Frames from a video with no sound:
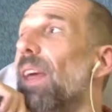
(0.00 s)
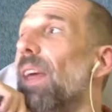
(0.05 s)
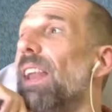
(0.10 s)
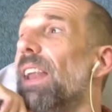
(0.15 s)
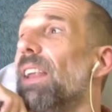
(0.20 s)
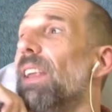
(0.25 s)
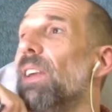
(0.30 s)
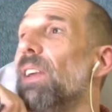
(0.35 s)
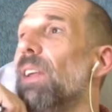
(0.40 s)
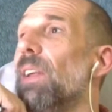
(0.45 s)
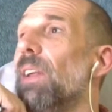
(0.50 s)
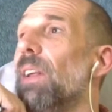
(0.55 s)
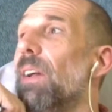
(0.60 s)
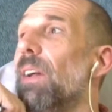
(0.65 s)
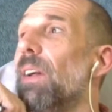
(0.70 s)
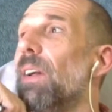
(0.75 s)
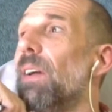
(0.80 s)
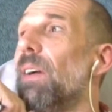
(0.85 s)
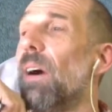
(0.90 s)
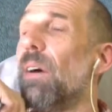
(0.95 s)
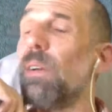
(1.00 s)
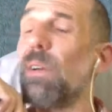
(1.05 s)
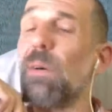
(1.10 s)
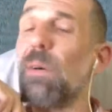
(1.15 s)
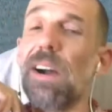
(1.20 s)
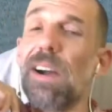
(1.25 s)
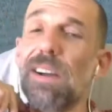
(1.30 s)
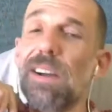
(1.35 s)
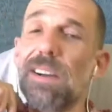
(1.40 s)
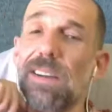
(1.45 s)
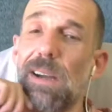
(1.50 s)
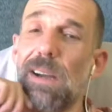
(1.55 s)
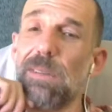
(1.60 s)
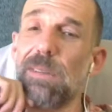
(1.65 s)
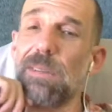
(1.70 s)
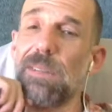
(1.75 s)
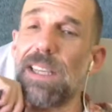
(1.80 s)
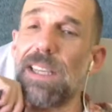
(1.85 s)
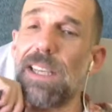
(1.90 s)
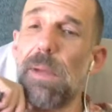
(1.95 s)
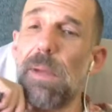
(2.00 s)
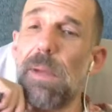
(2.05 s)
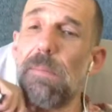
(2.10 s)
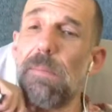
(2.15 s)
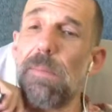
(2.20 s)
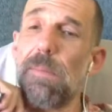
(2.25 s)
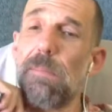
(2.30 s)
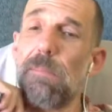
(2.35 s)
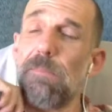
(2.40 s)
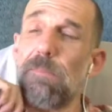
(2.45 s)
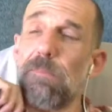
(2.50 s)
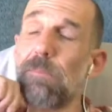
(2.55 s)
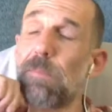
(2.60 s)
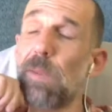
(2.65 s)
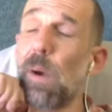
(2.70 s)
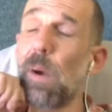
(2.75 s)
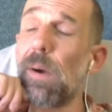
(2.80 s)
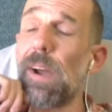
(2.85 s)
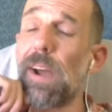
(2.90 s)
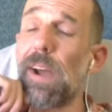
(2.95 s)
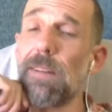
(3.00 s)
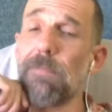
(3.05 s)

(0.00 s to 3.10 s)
I'm here. Oh, you are. I was just